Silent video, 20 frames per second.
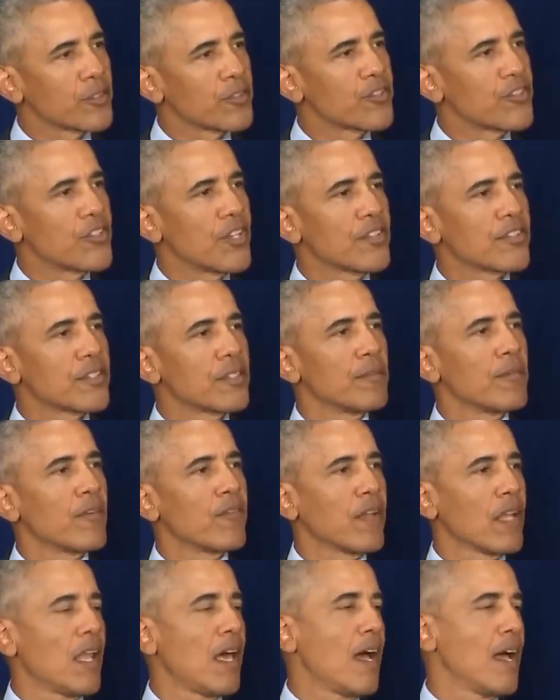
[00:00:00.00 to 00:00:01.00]
system of
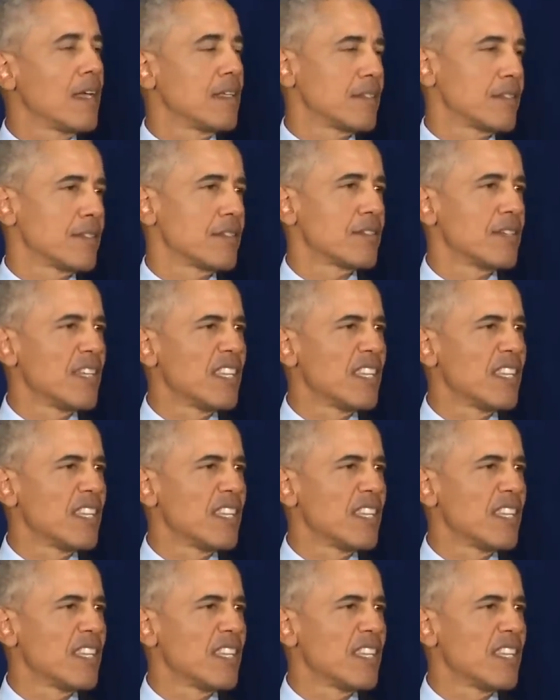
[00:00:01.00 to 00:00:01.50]
alliances and